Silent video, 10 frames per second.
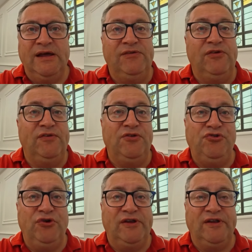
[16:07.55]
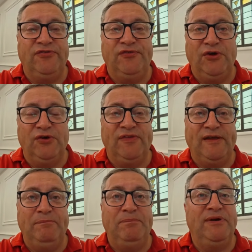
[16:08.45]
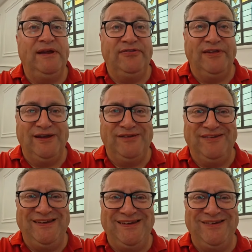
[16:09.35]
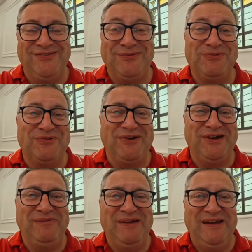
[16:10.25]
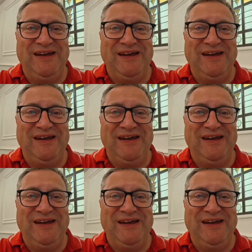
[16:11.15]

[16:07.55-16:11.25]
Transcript: If you've enjoyed this vlog, then please like the video, subscribe,